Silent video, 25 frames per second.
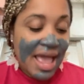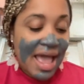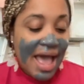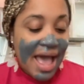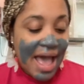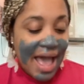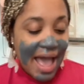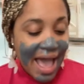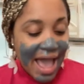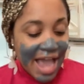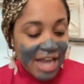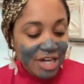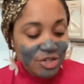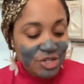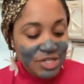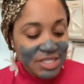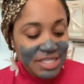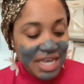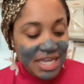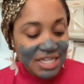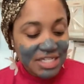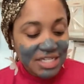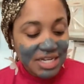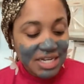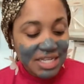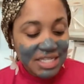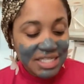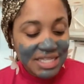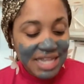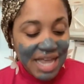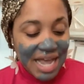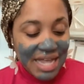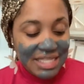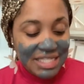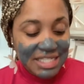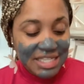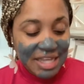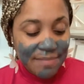A Hydra session is
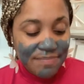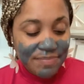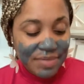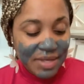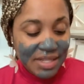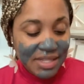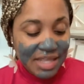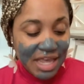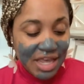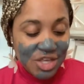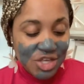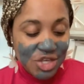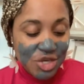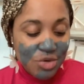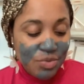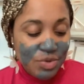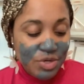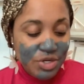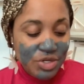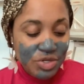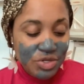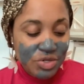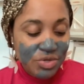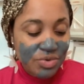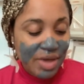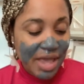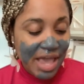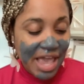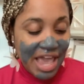not something that you would do